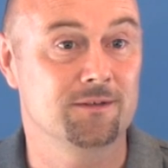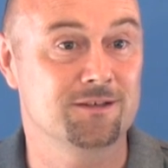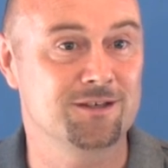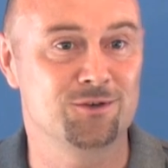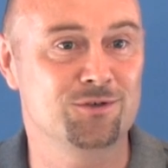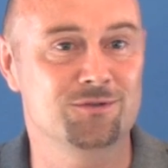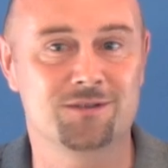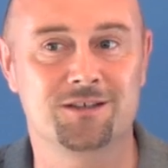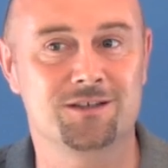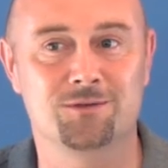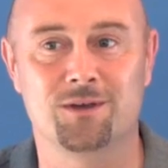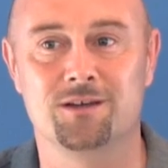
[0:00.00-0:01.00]
Social
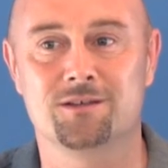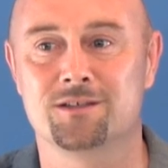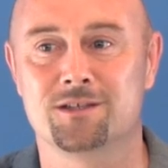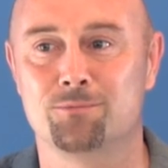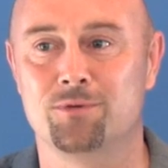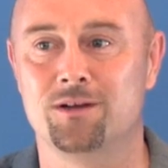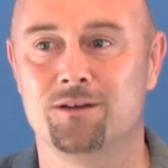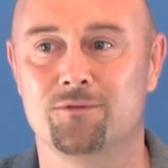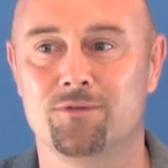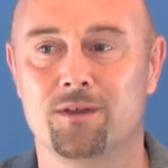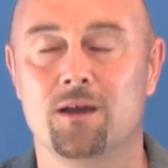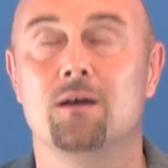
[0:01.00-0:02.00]
situations are
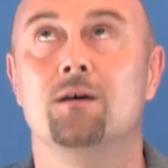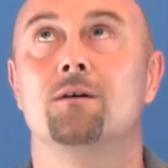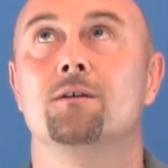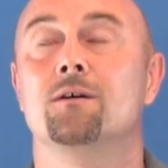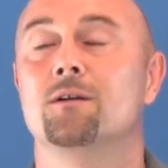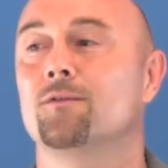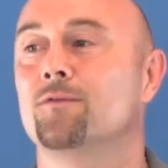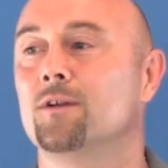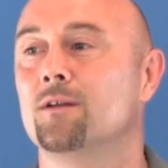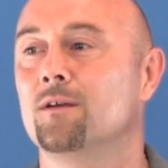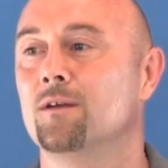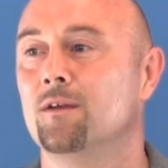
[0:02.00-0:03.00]
brilliant for that. Oh God, I
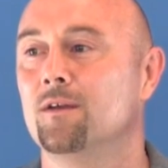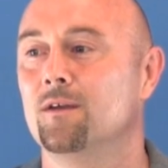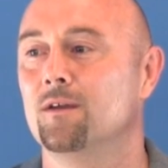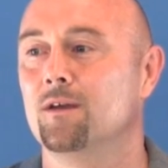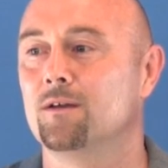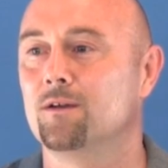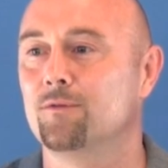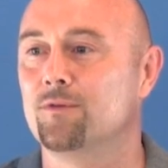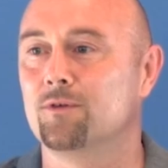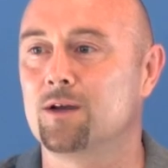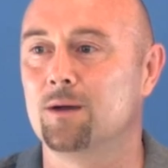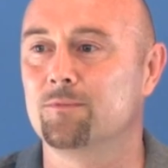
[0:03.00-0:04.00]
feel a, I don't
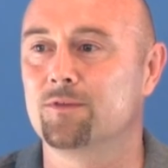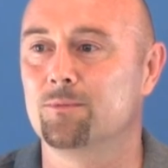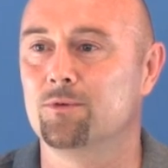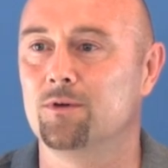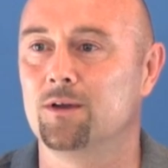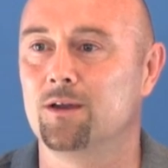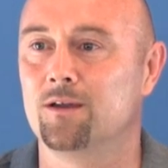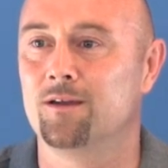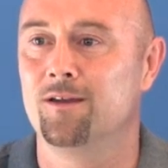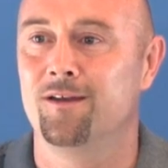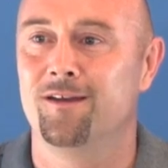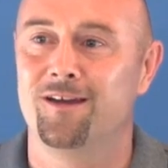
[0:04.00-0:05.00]
feel comfortable here.
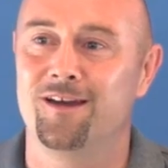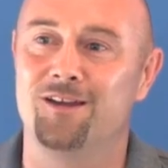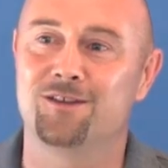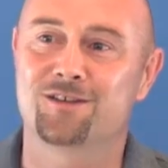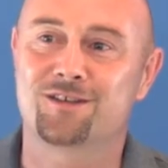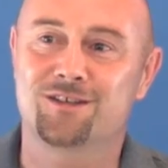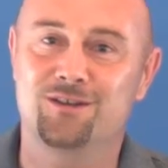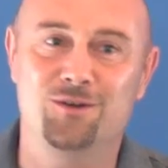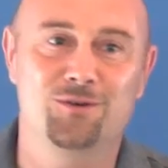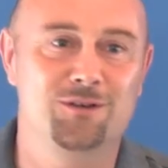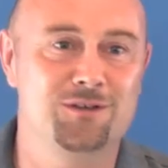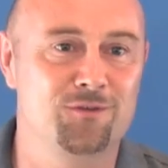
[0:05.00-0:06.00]
And as
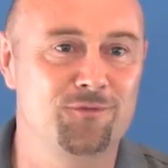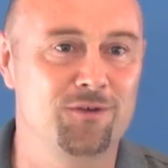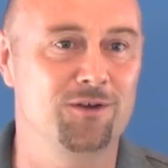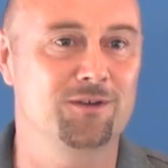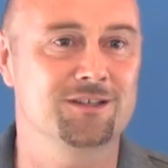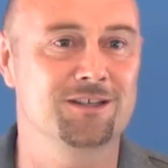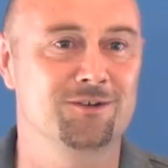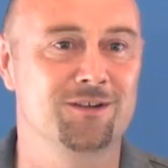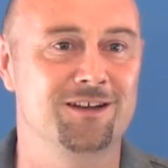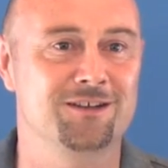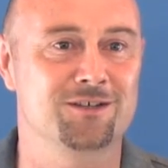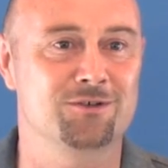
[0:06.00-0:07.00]
soon as you focus in on
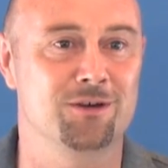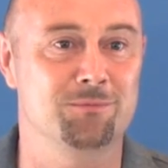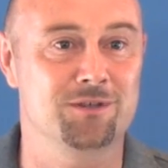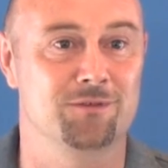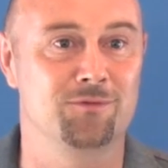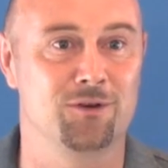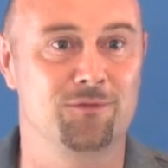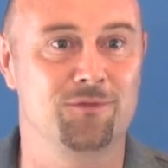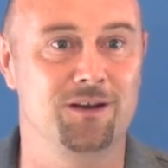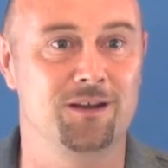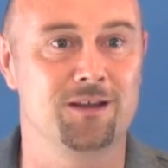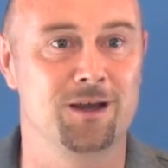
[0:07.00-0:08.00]
that description of not
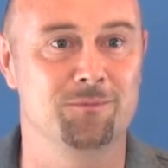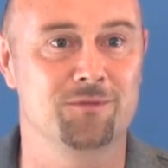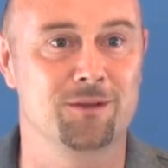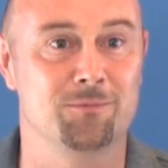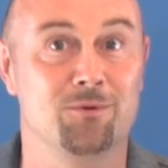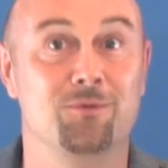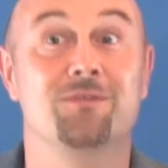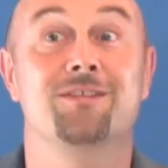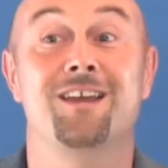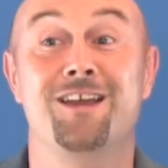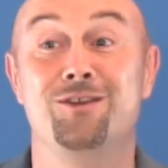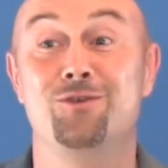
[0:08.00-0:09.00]
feeling comfortable,
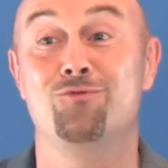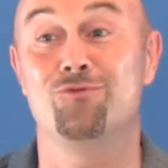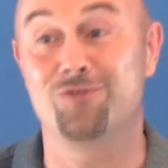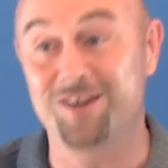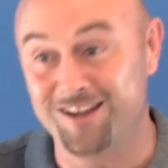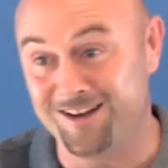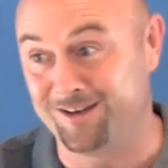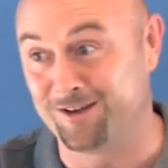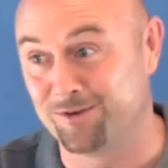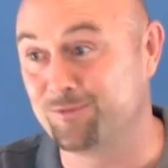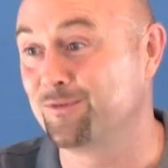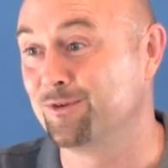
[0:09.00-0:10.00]
then you really
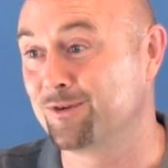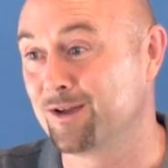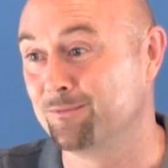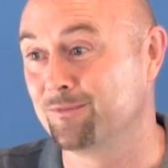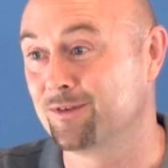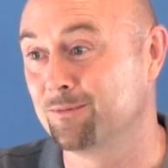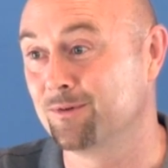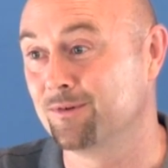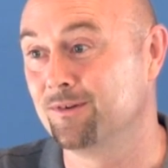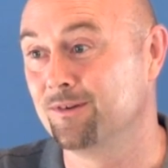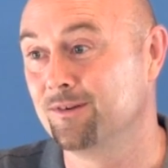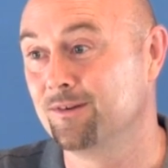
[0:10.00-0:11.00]
don't feel comfortable.